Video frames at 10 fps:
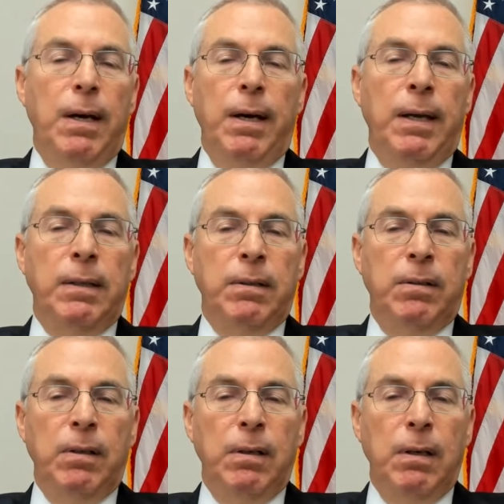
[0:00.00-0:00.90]
And
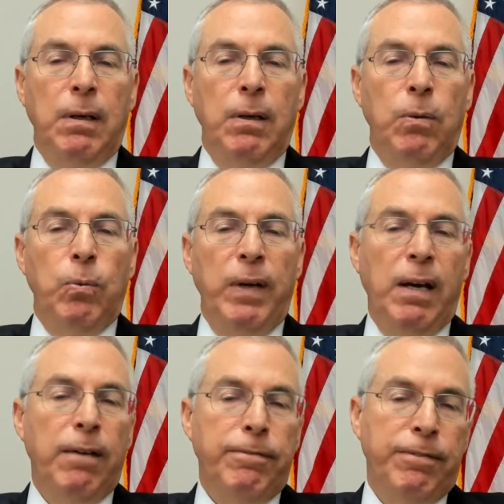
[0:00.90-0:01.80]
we
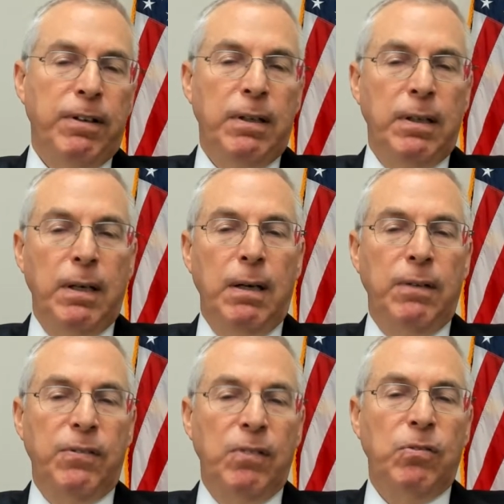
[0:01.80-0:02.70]
have,
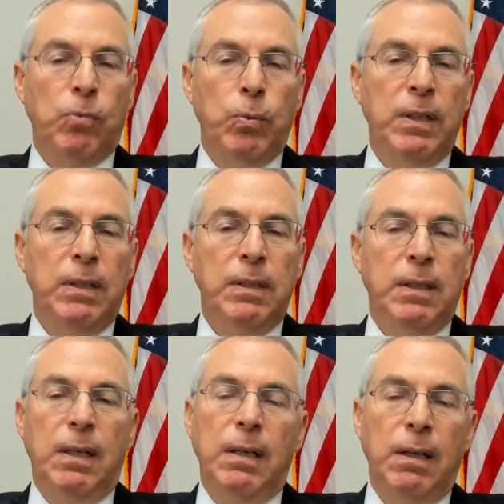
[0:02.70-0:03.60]
since
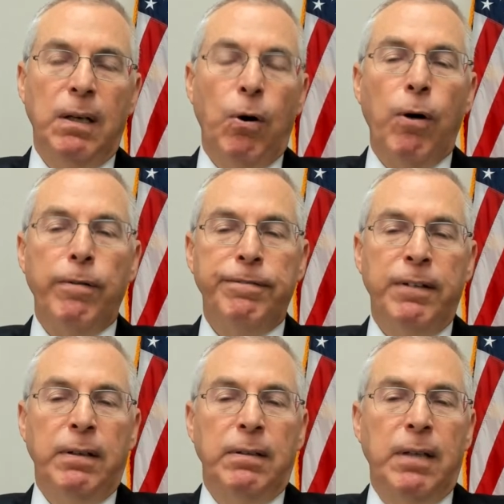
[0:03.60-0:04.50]
we
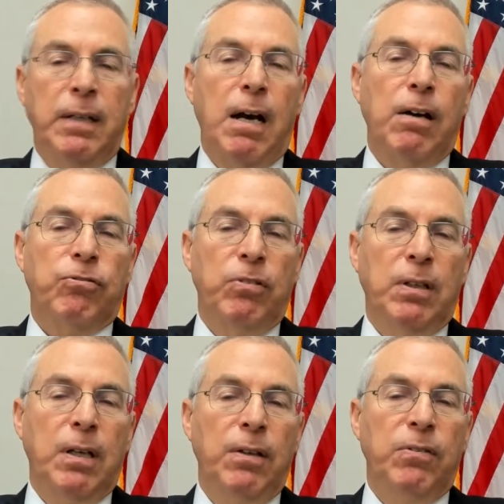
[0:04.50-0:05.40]
often take action
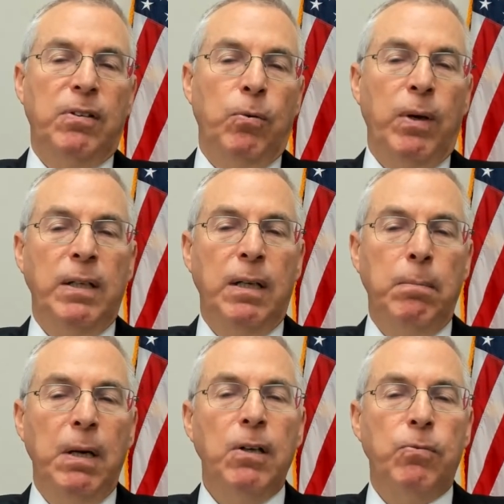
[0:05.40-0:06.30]
against
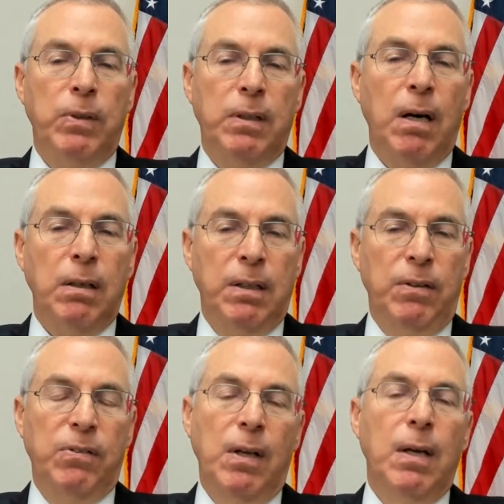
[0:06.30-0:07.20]
Iranian military
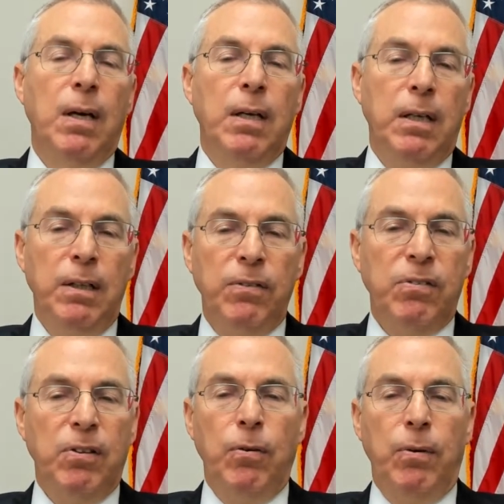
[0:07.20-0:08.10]
targets in
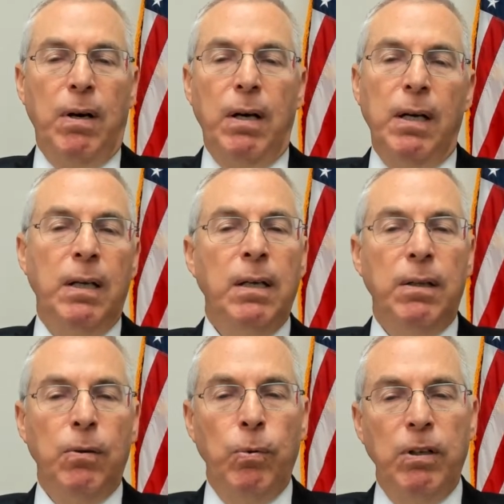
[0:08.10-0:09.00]
Syria and
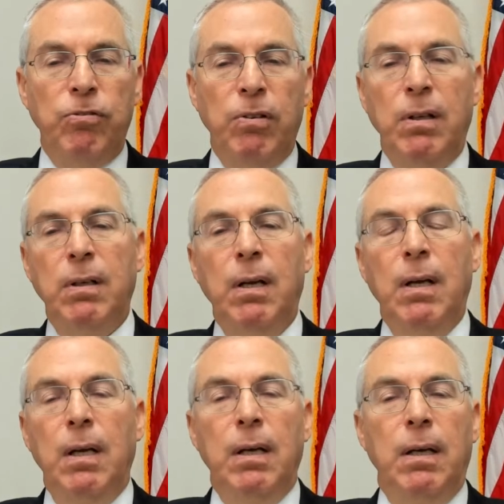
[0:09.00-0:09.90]
in the region,
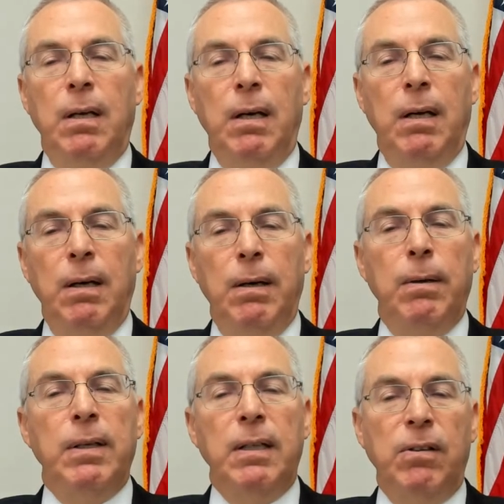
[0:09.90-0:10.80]

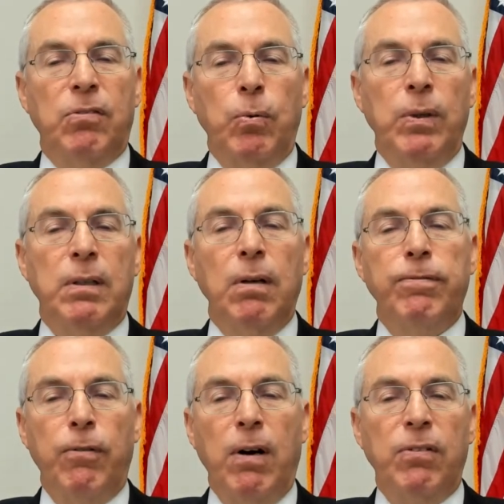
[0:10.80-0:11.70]
it is critical
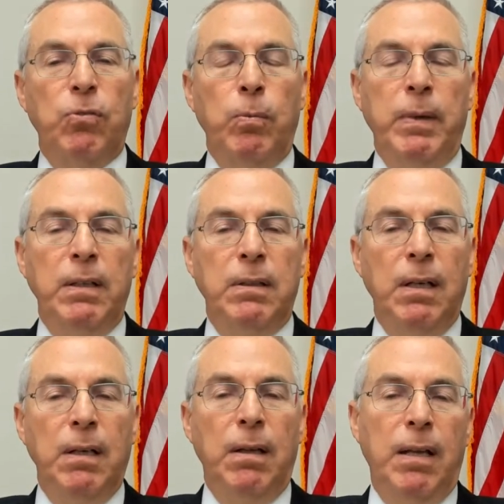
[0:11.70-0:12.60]
for us to
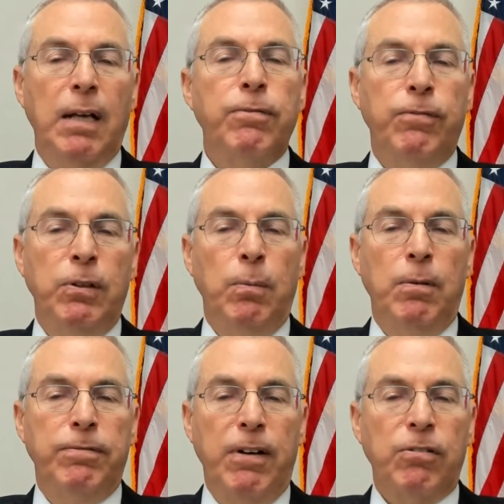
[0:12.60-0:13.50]
maintain that freedom
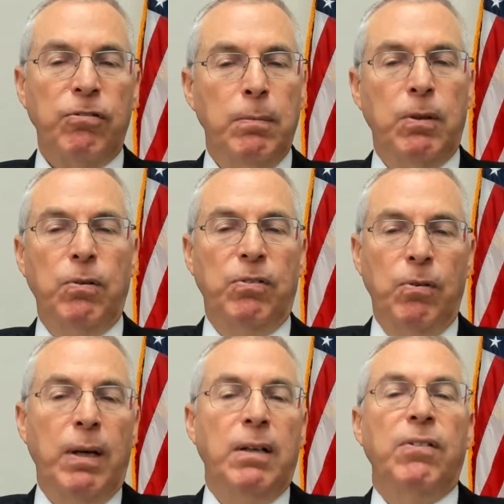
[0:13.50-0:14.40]
of action because
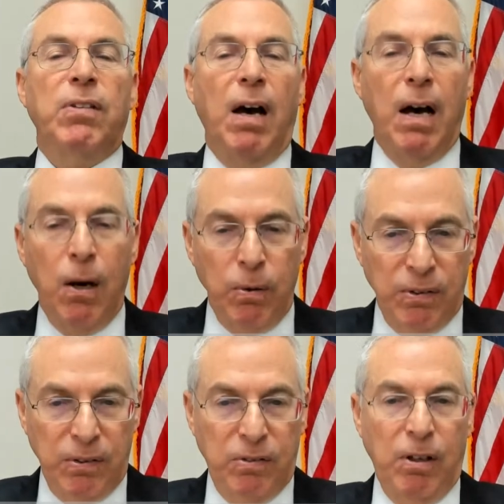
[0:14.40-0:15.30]
Iran is our
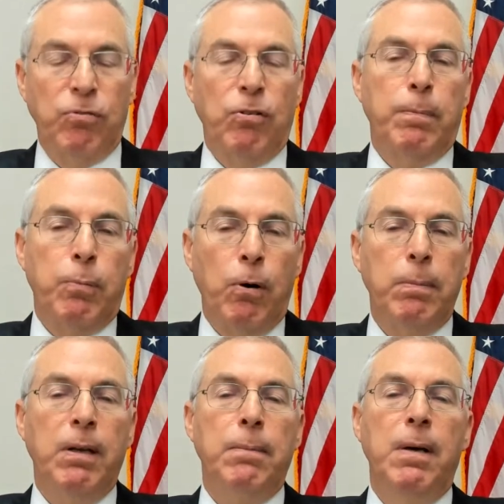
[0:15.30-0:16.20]
existential
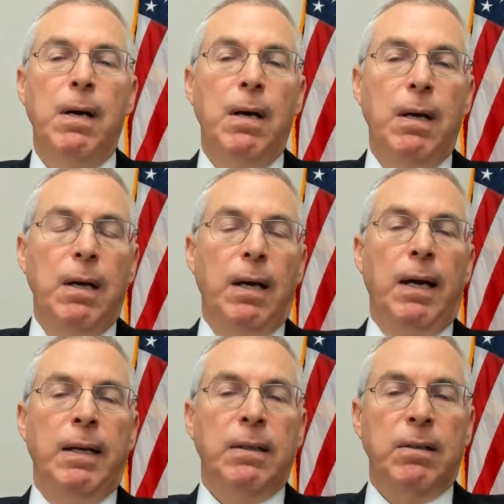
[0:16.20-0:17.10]
problem.
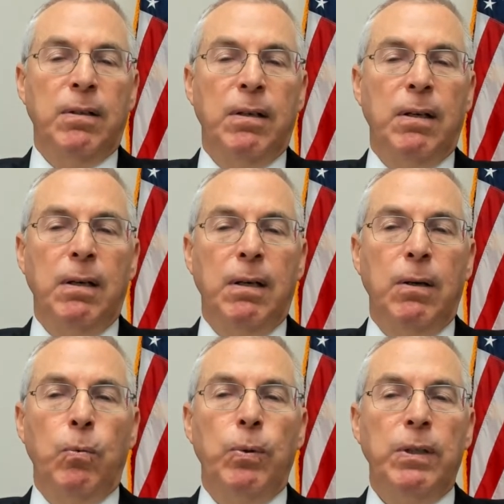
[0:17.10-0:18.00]
And
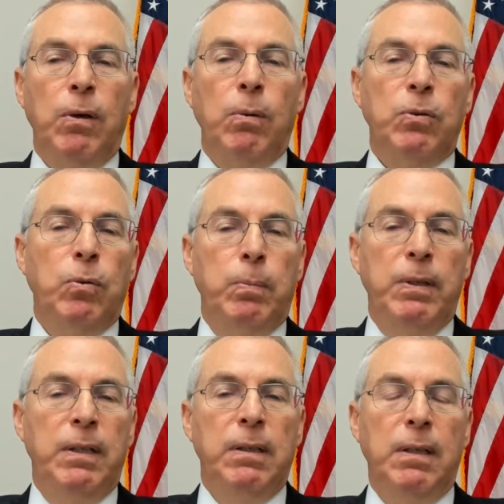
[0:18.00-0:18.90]
we don't want to
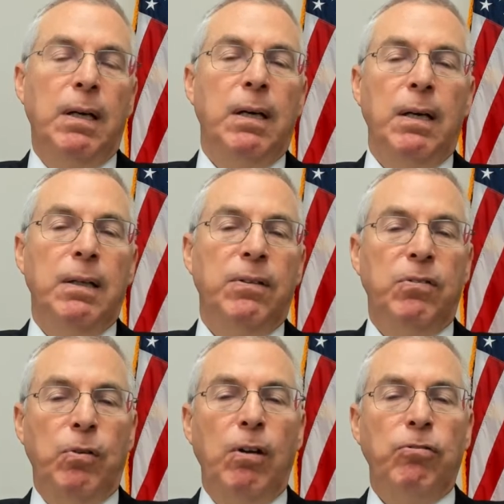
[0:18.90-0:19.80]
be in a
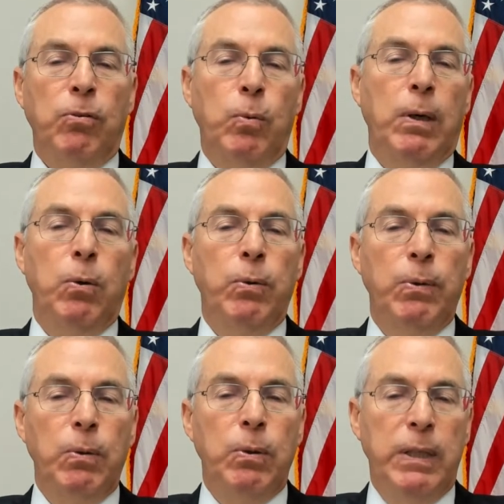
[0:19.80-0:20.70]
situation where
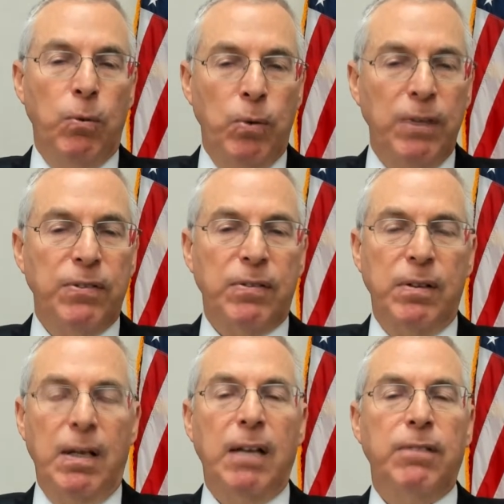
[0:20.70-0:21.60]
we risk
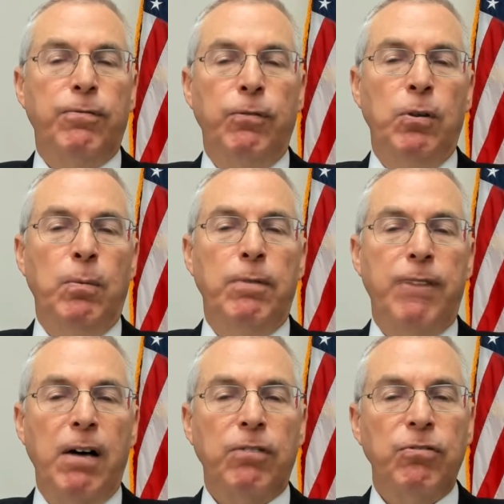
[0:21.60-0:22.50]
that freedom of
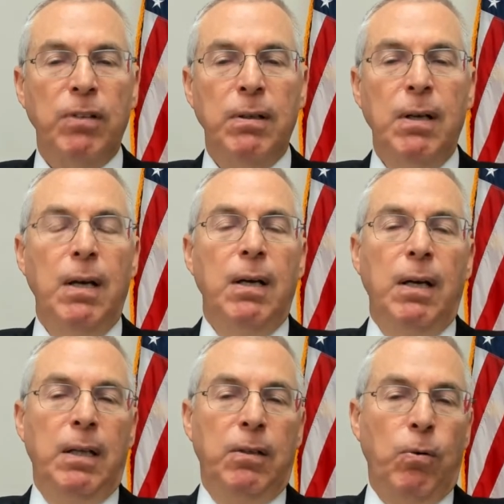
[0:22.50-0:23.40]
action
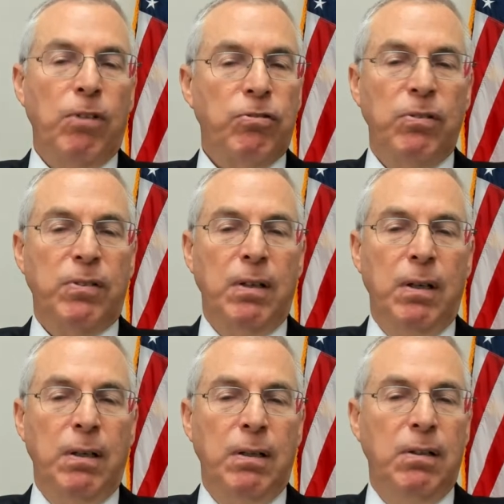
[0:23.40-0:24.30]
and the Russians
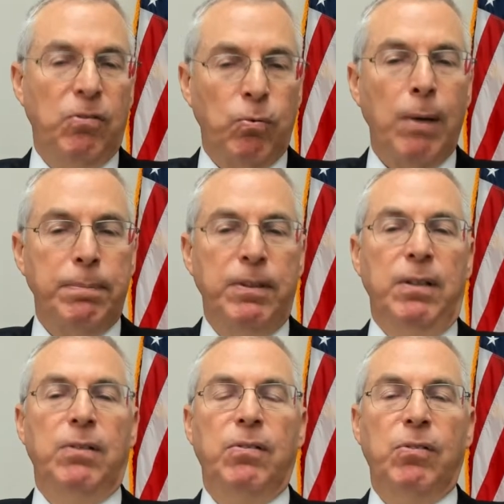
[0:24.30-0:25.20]
can disrupt
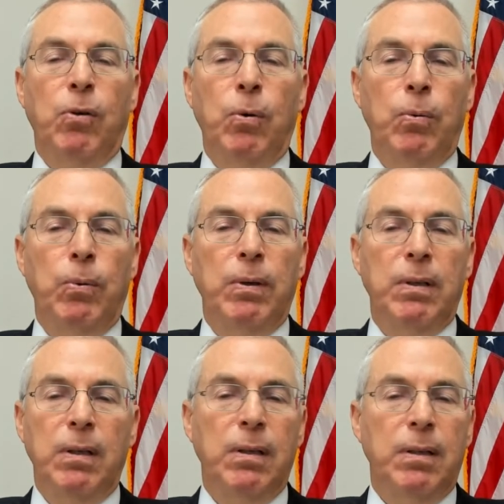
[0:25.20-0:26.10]
it. So
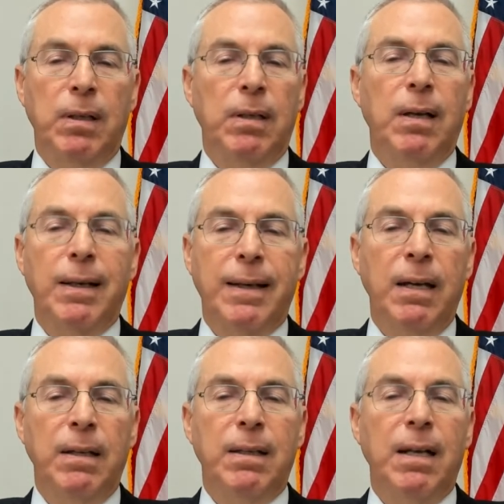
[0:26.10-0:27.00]

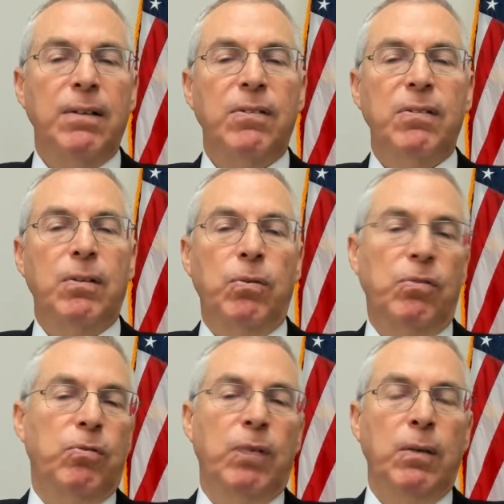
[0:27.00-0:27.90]
again, that's the
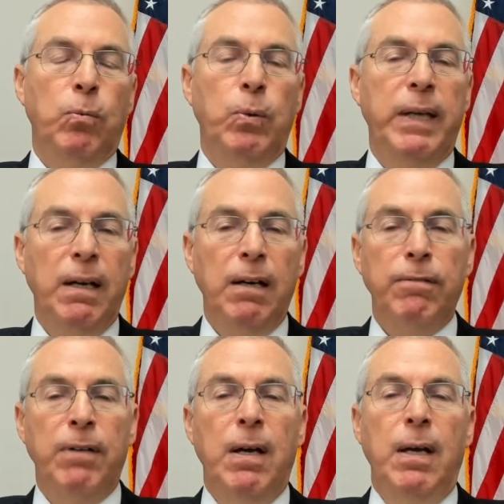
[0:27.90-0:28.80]
constraint we
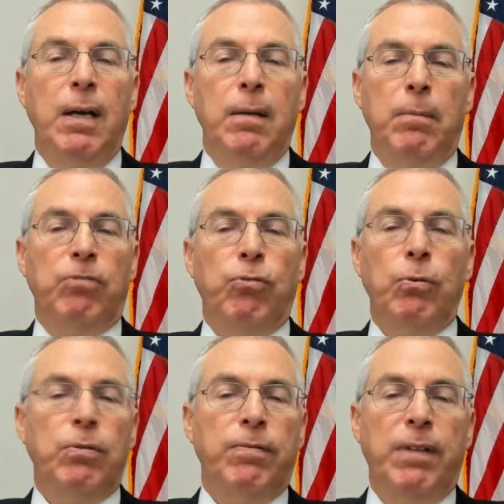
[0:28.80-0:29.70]
have. But
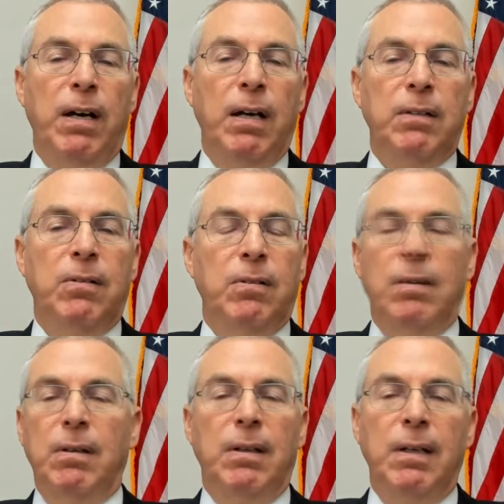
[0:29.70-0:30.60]
short of that,
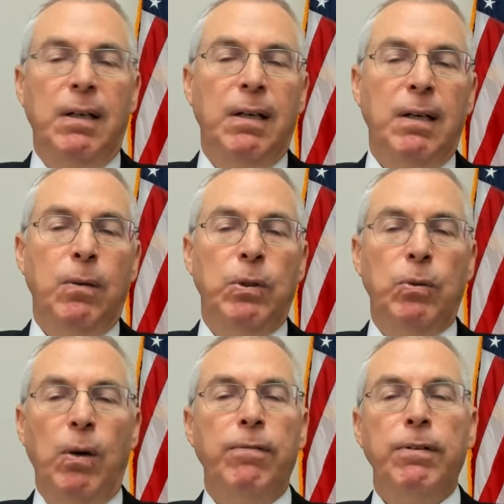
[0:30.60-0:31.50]
we
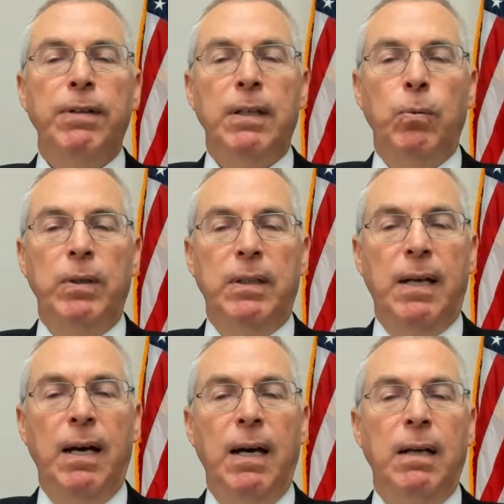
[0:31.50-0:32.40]
do everything we
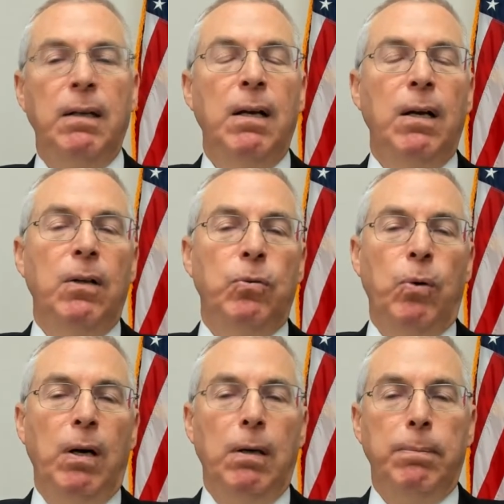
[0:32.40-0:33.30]
can
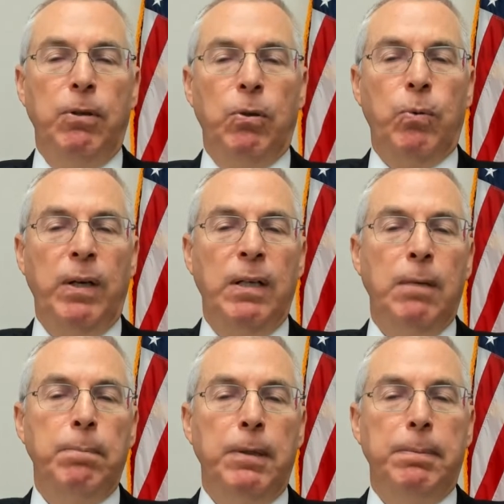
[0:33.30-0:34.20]
to help the
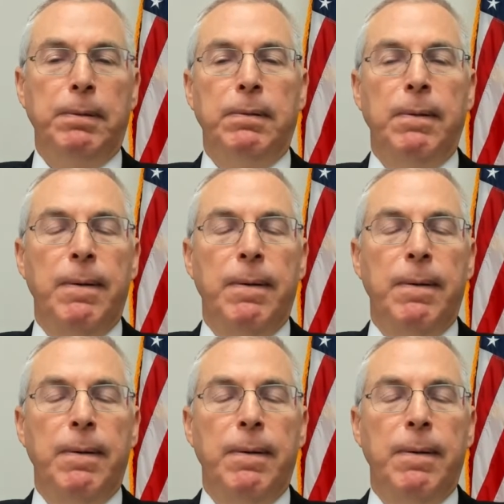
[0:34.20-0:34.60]
Ukrainian people.